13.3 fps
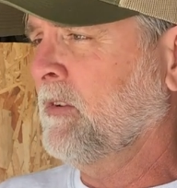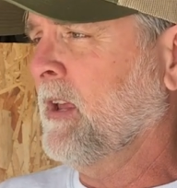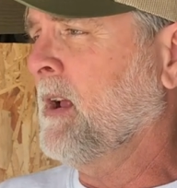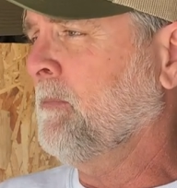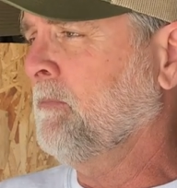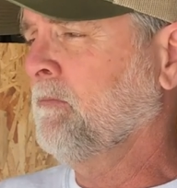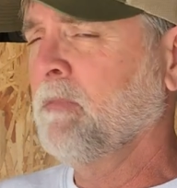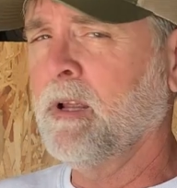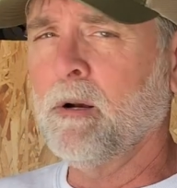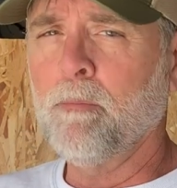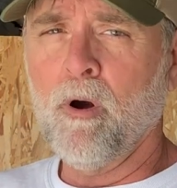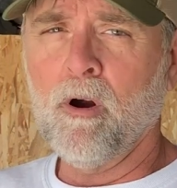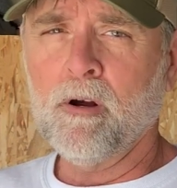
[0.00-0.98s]
set up in a
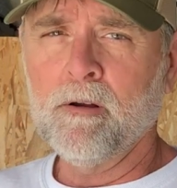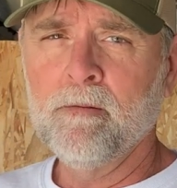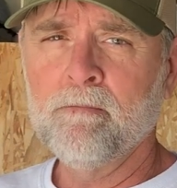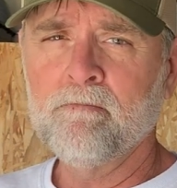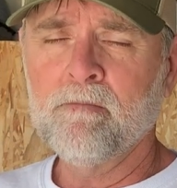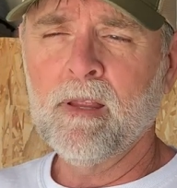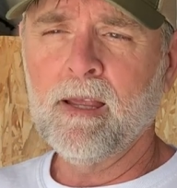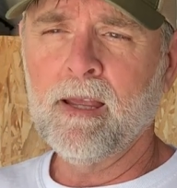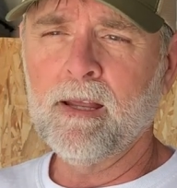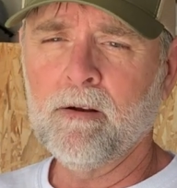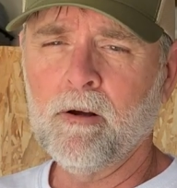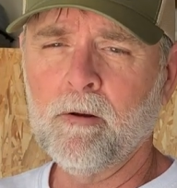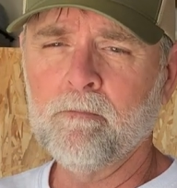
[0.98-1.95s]
park.
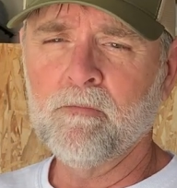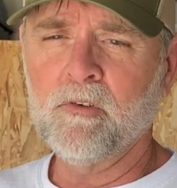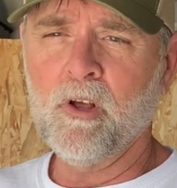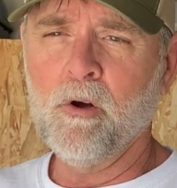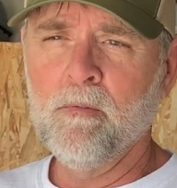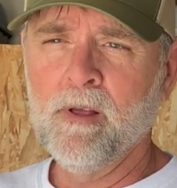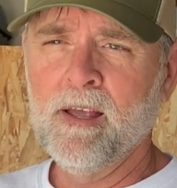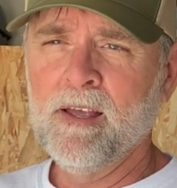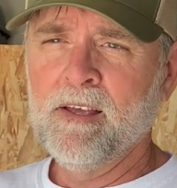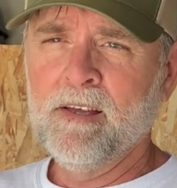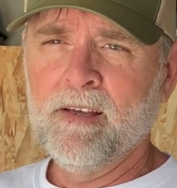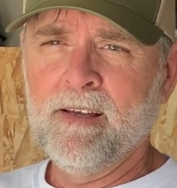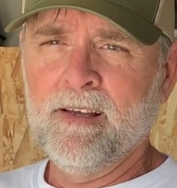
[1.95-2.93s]
And so
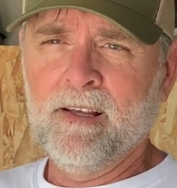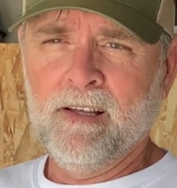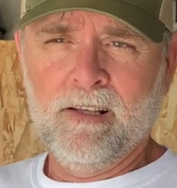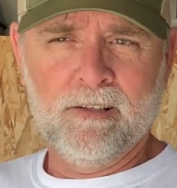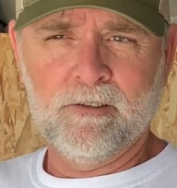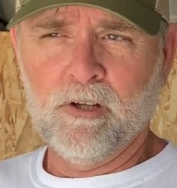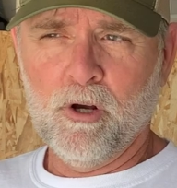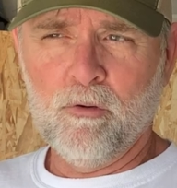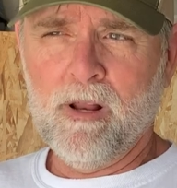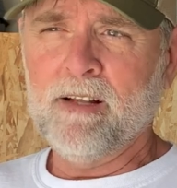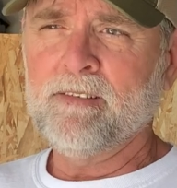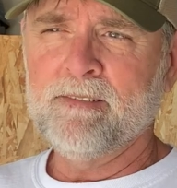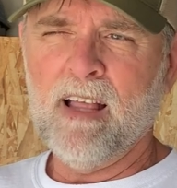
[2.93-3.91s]

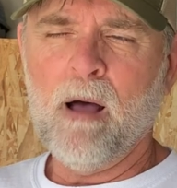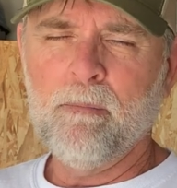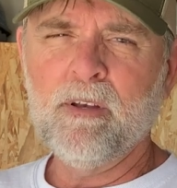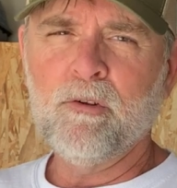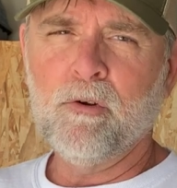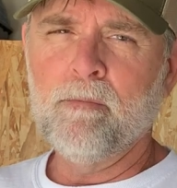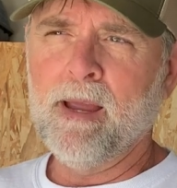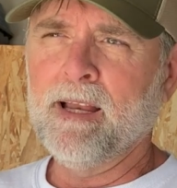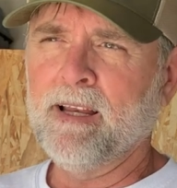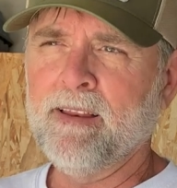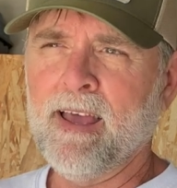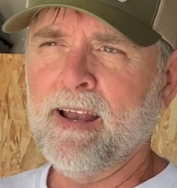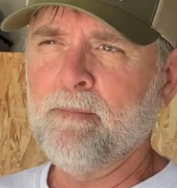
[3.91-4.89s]
that I'll be doing
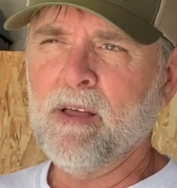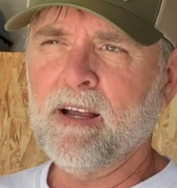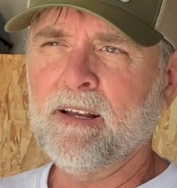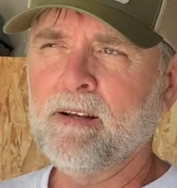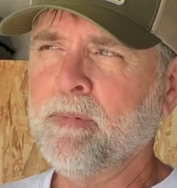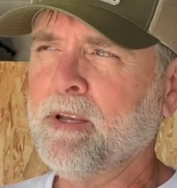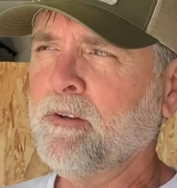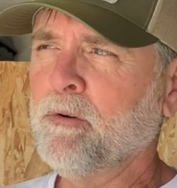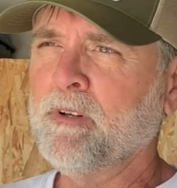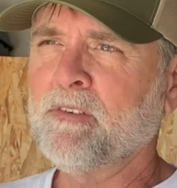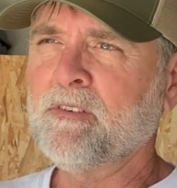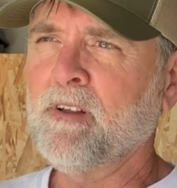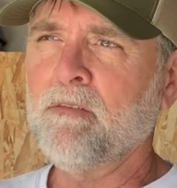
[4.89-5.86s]
mainly that. I'm not going to be
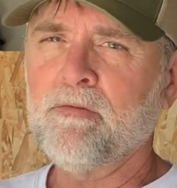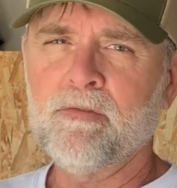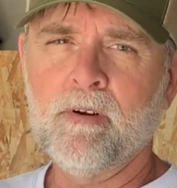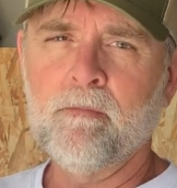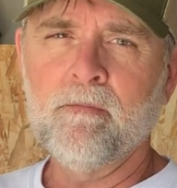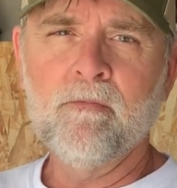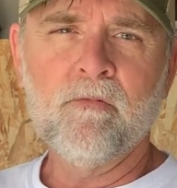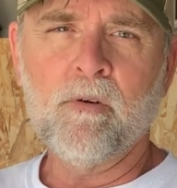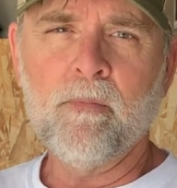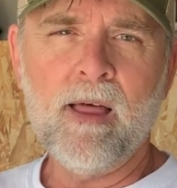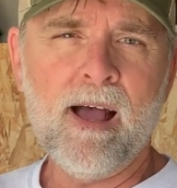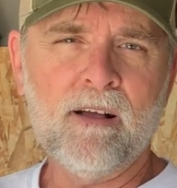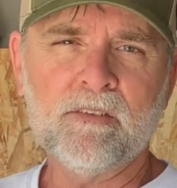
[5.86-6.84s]
doing stuff from
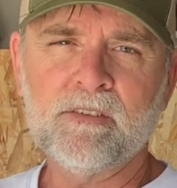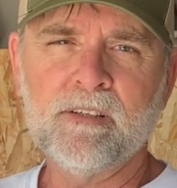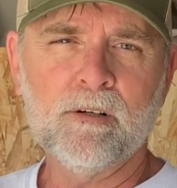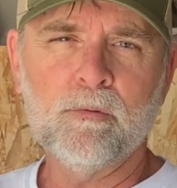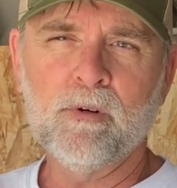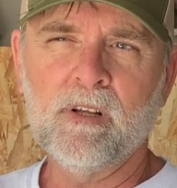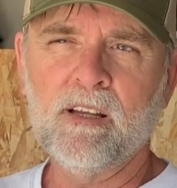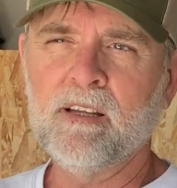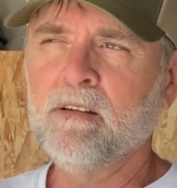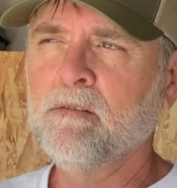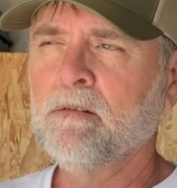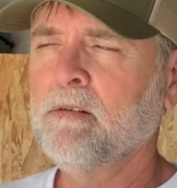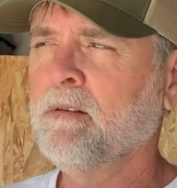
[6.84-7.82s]
the house here really.
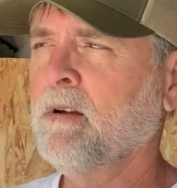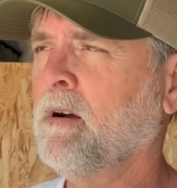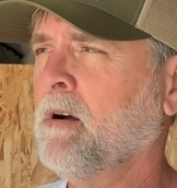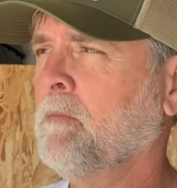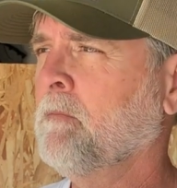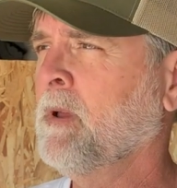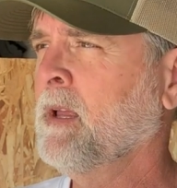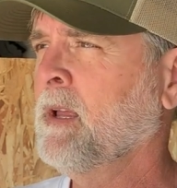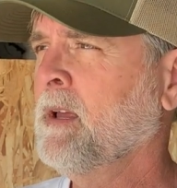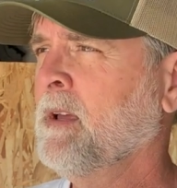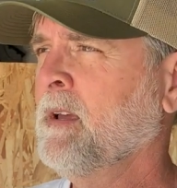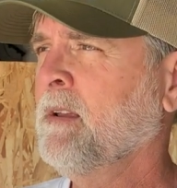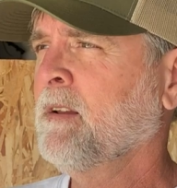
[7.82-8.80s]

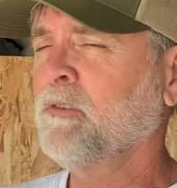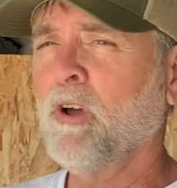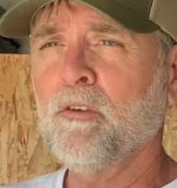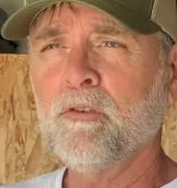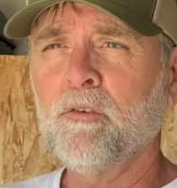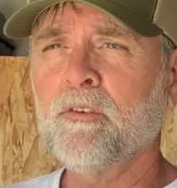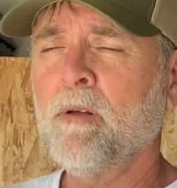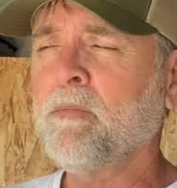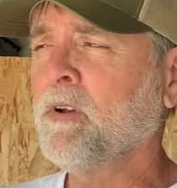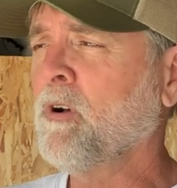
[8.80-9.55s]
There's also something